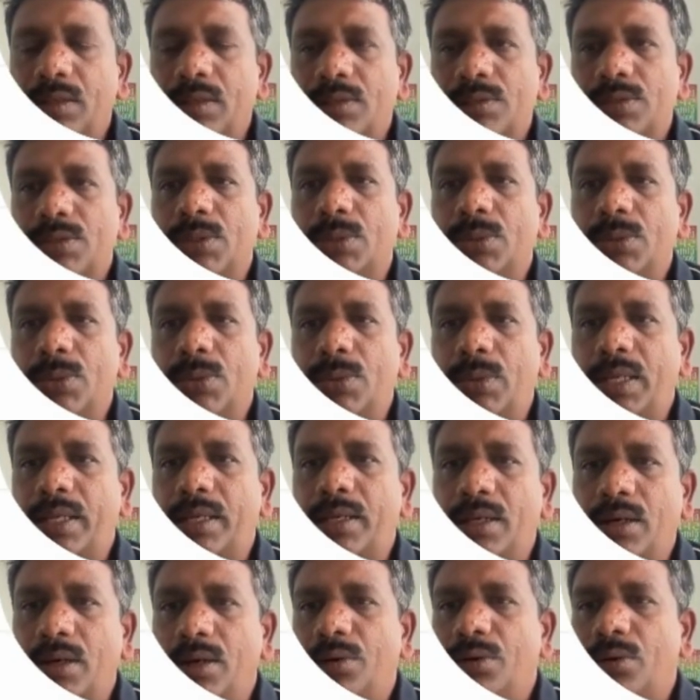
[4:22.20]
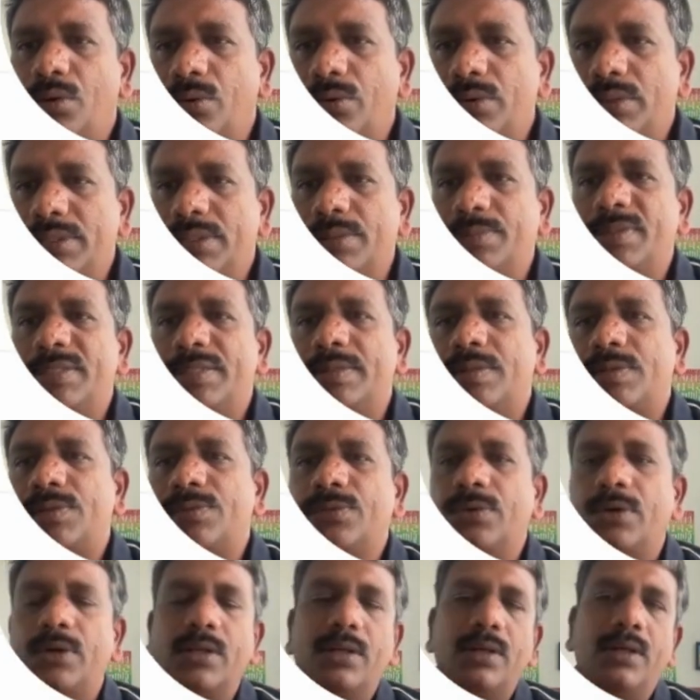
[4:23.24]
So like who is the business
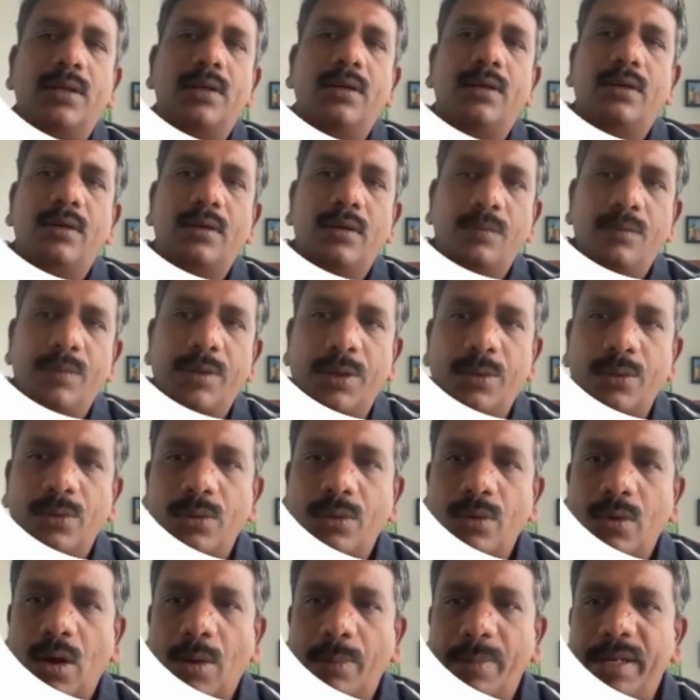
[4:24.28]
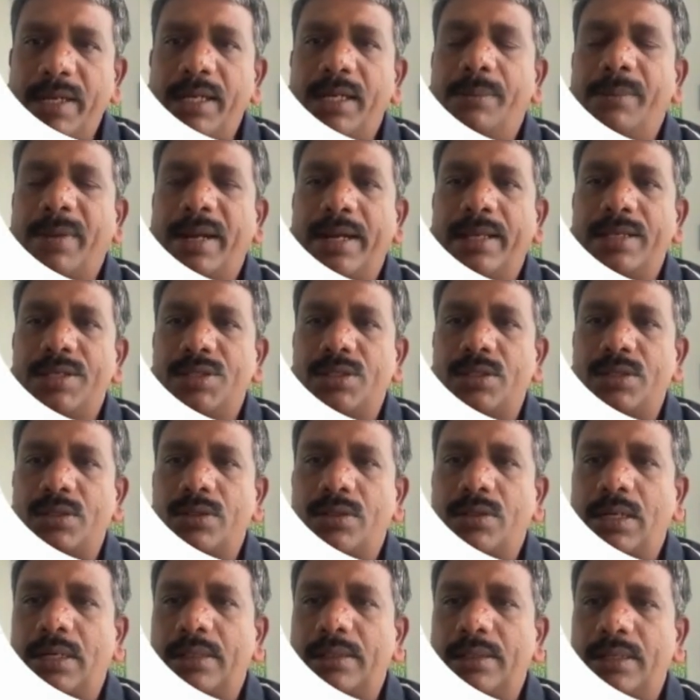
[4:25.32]
owner, operating
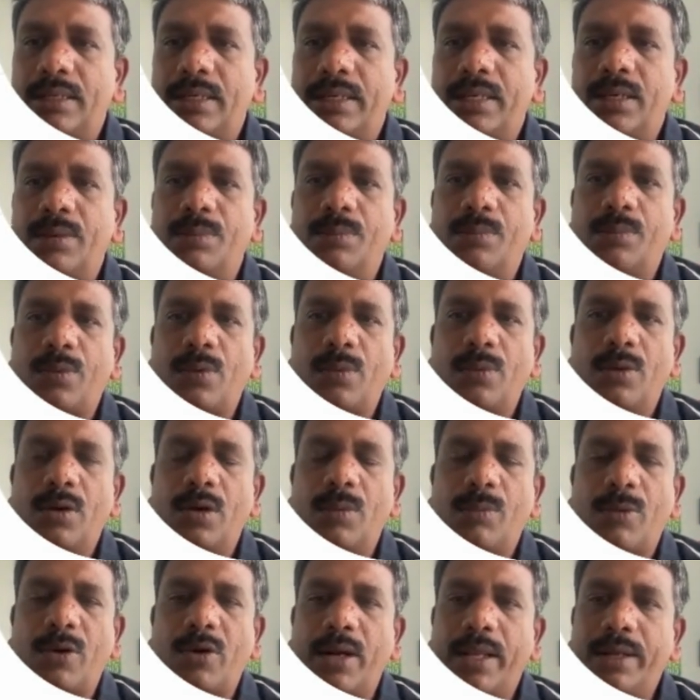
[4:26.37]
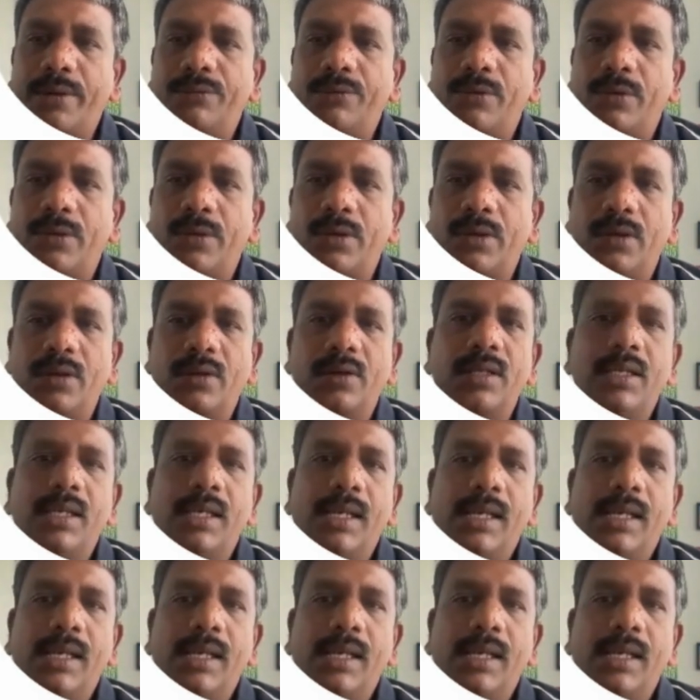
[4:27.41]
manager, and then like a product owner,